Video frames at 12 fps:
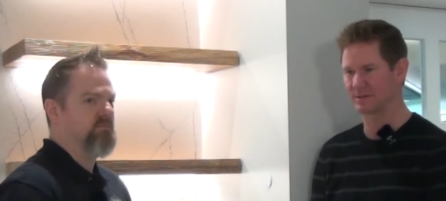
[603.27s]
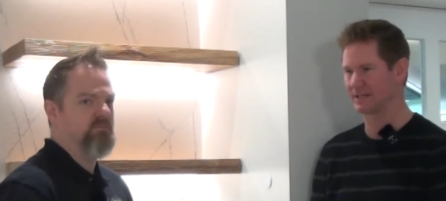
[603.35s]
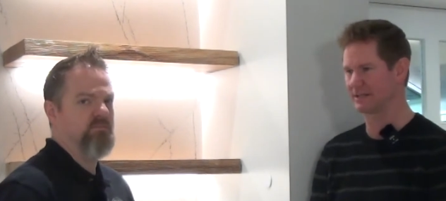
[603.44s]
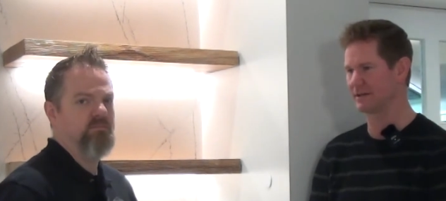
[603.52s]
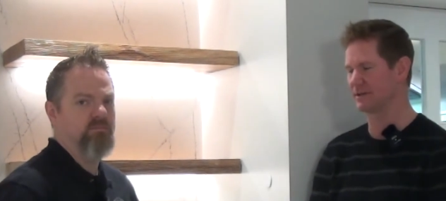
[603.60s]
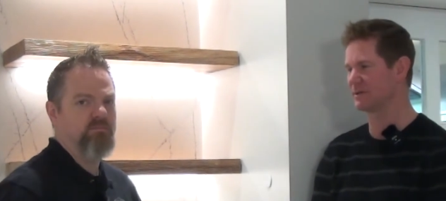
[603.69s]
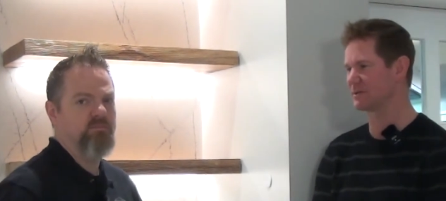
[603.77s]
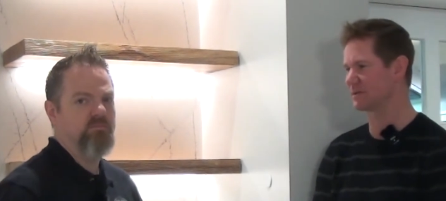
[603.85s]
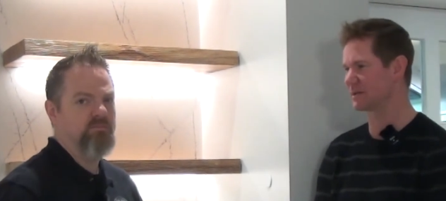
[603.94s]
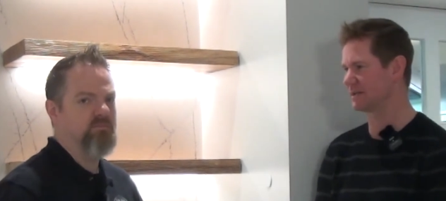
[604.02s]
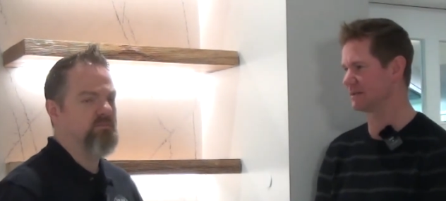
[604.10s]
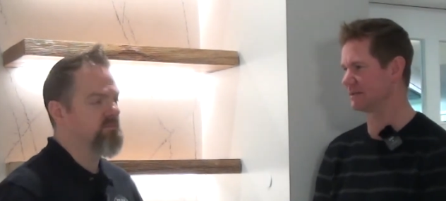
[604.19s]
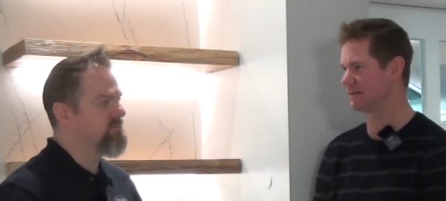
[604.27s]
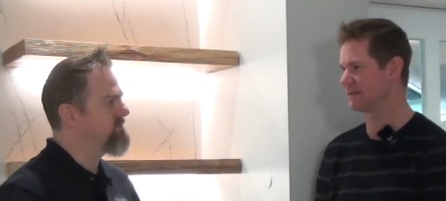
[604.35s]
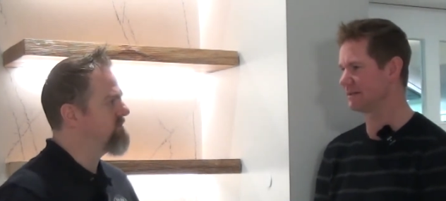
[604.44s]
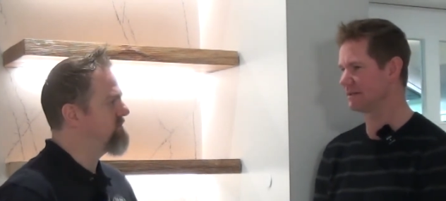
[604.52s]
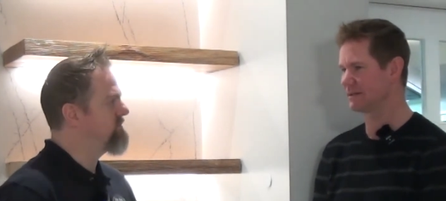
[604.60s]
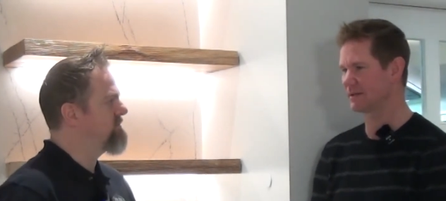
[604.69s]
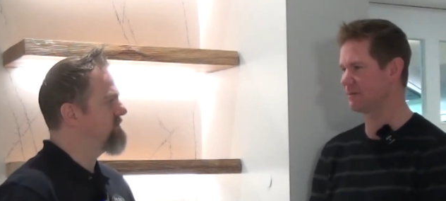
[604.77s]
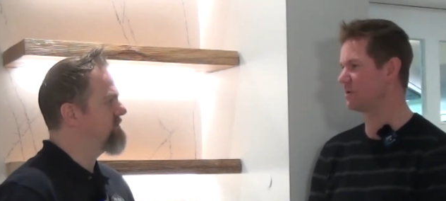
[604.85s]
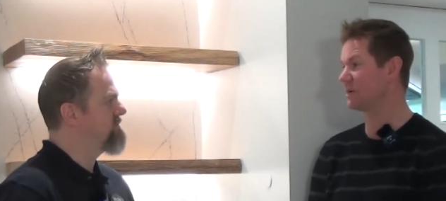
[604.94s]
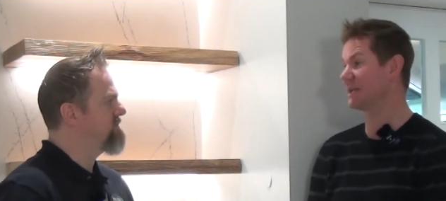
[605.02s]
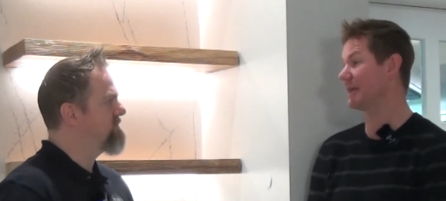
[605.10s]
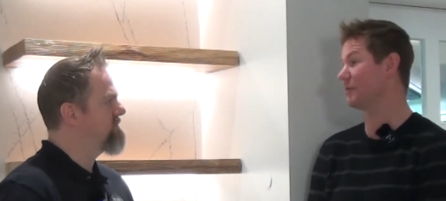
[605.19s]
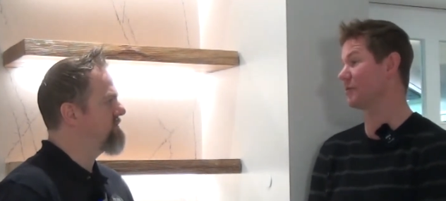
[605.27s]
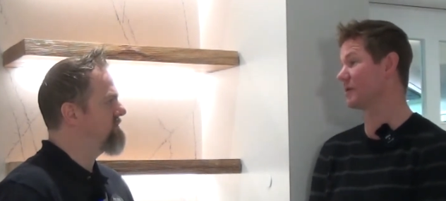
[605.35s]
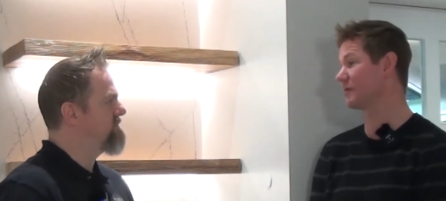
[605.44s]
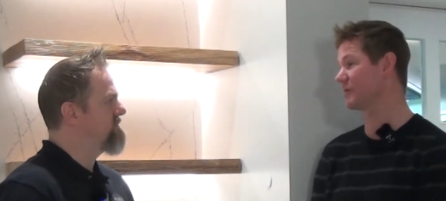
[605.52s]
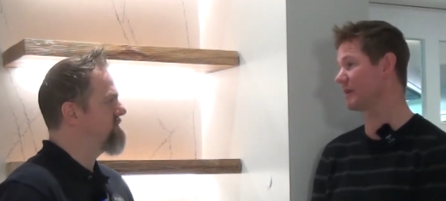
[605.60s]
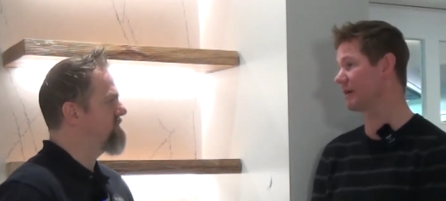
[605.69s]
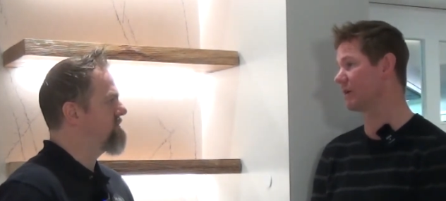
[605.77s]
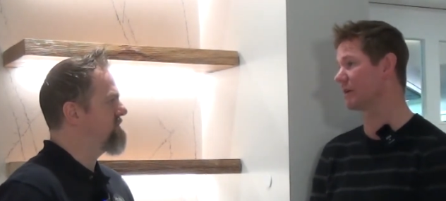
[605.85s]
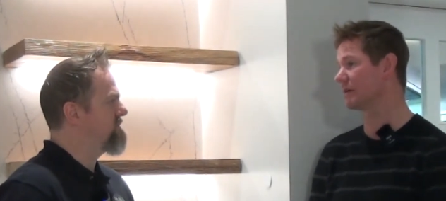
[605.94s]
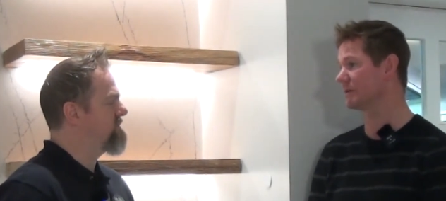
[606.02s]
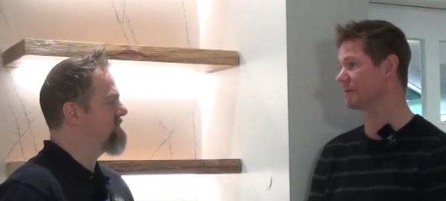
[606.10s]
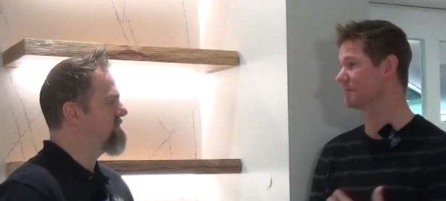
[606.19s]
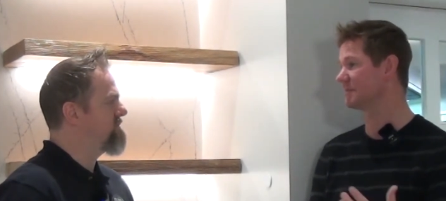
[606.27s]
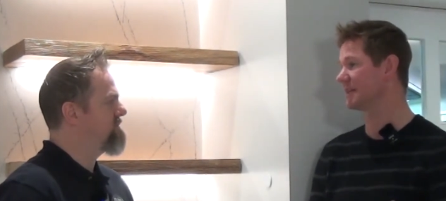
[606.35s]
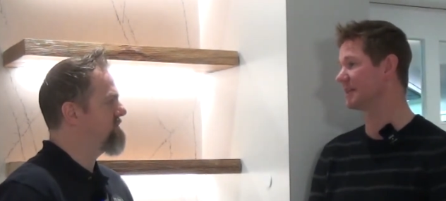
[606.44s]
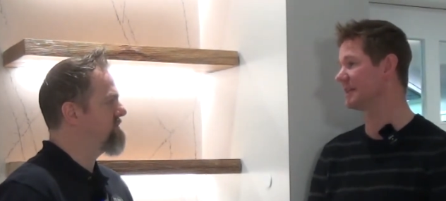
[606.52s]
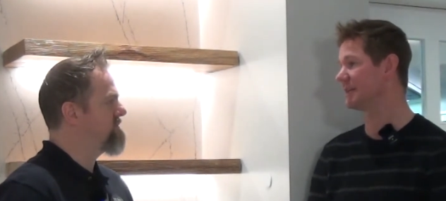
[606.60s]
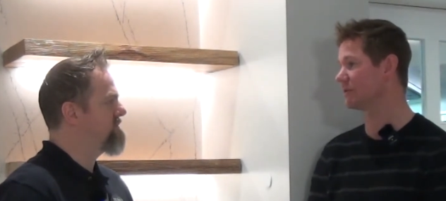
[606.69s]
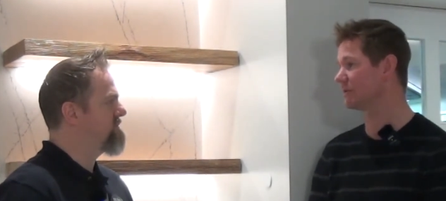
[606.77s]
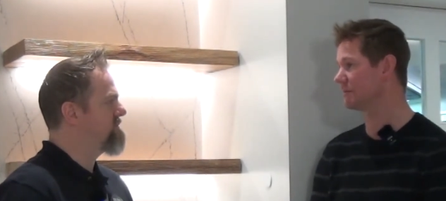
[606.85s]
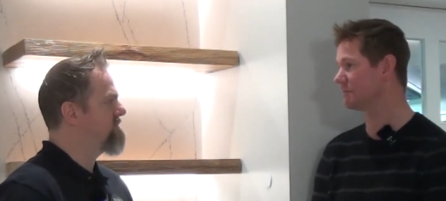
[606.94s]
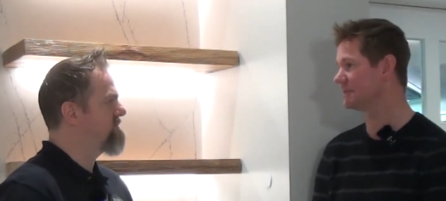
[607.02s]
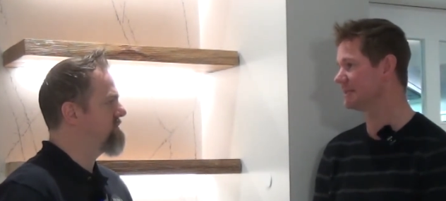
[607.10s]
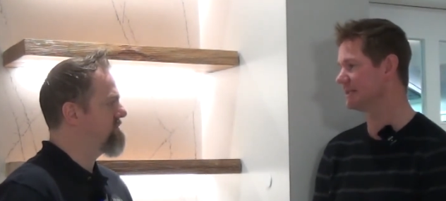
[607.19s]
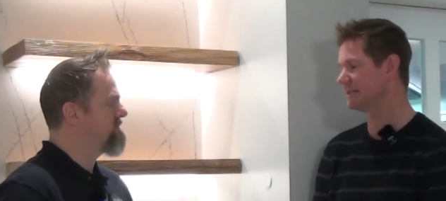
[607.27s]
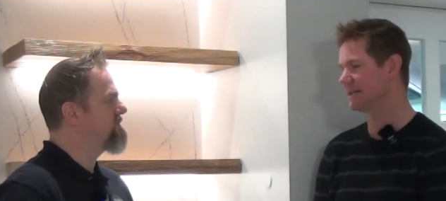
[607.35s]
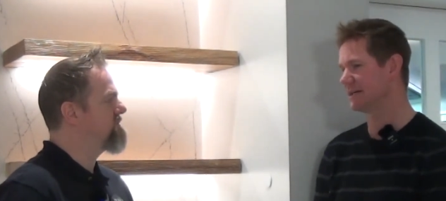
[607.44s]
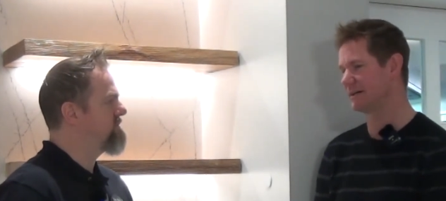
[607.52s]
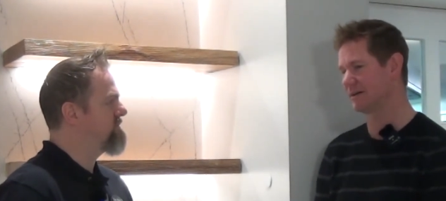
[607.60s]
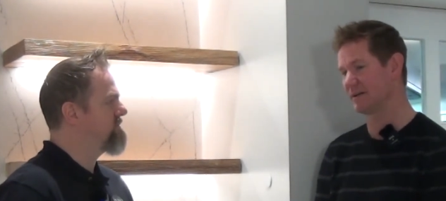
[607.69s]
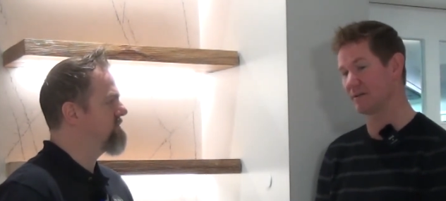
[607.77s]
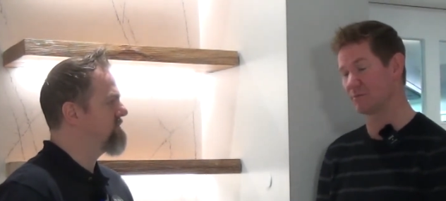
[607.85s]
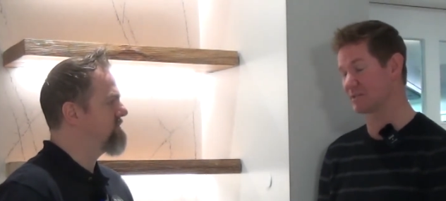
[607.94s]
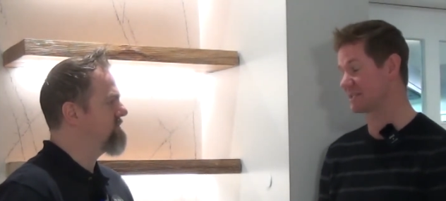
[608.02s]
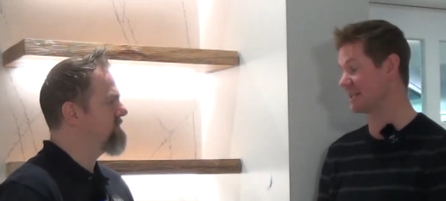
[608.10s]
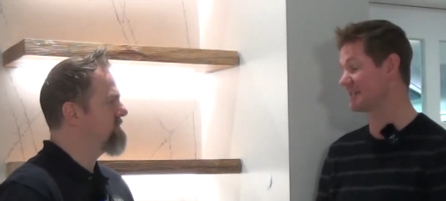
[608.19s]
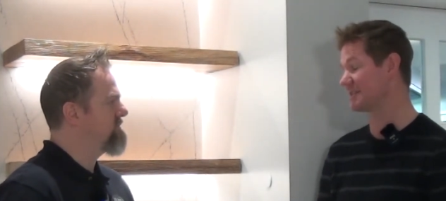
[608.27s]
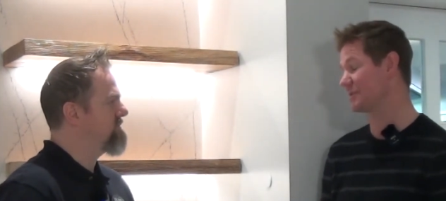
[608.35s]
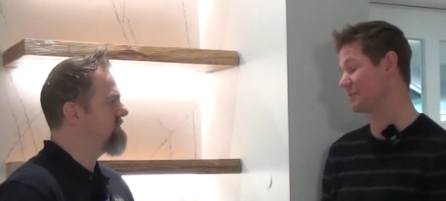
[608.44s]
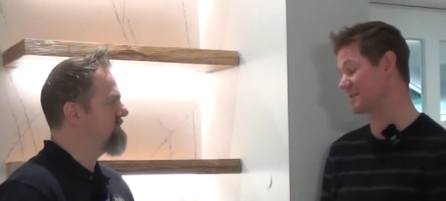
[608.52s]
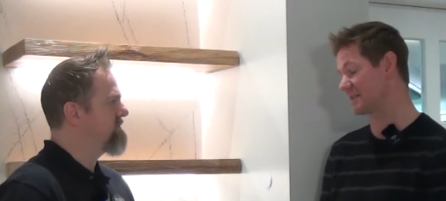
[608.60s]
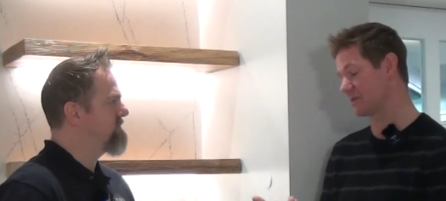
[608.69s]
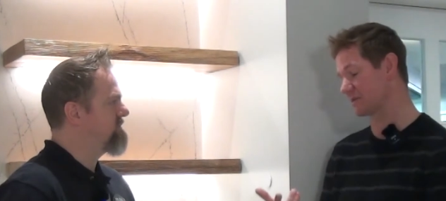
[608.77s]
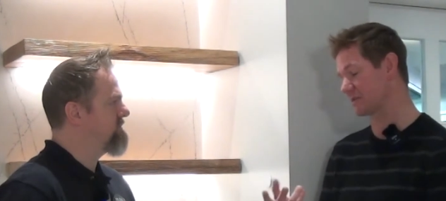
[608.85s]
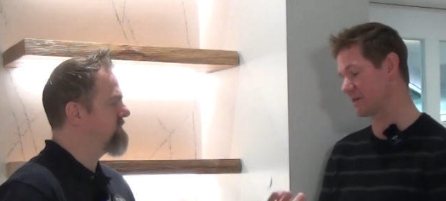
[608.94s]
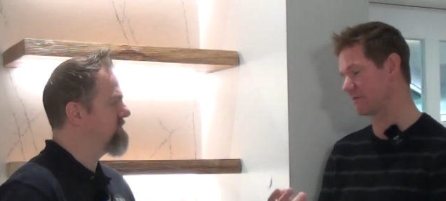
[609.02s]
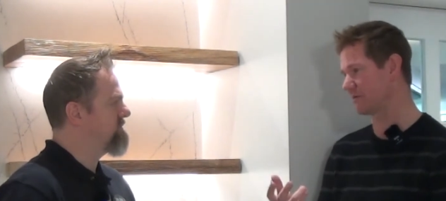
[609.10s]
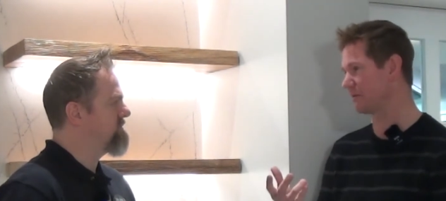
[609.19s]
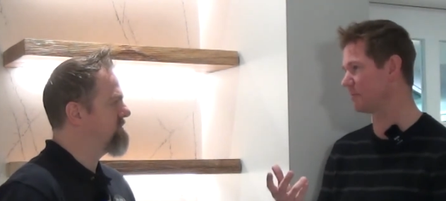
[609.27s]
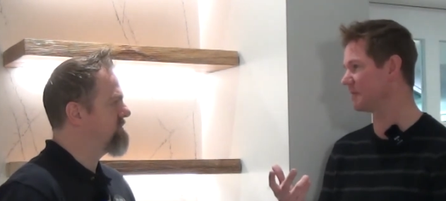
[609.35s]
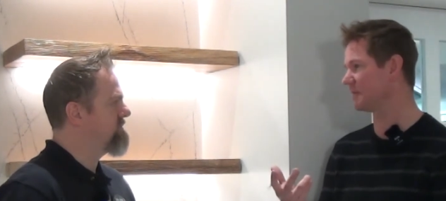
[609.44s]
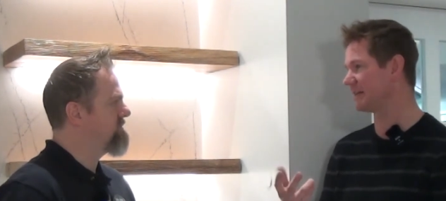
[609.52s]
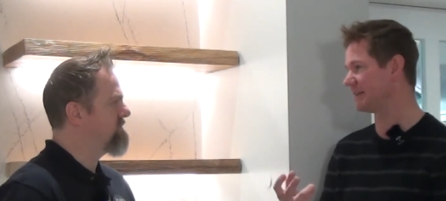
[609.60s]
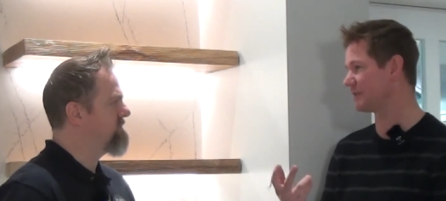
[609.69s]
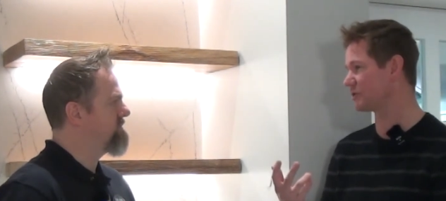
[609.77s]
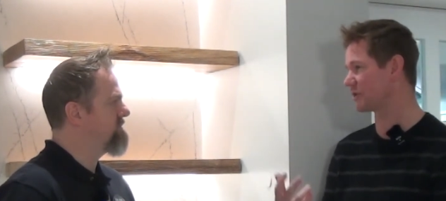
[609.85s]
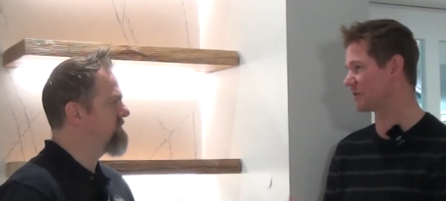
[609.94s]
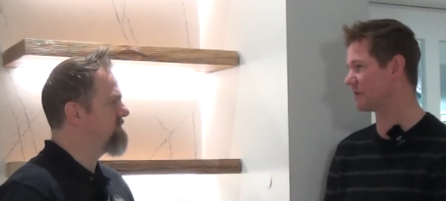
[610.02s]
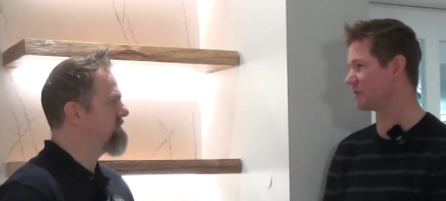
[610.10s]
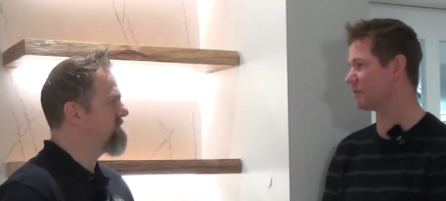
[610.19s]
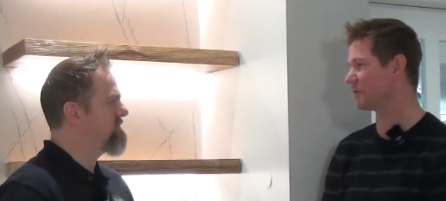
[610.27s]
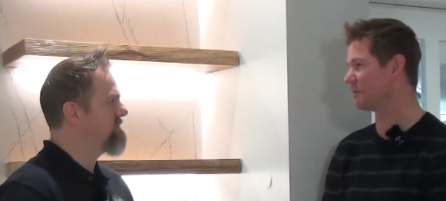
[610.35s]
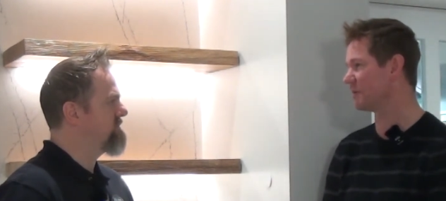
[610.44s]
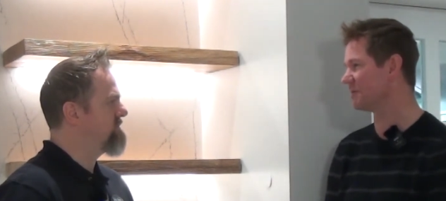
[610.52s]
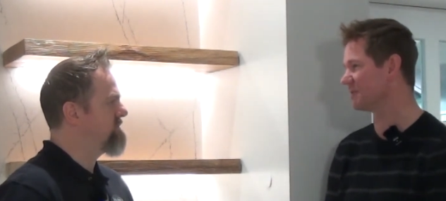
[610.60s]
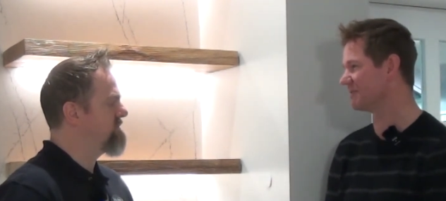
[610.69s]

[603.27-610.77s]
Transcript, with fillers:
Speaker 1: that a user can communicate wherever they are and it can hear them. Uh, what's nice too is they also have an ability to trigger it through your mobile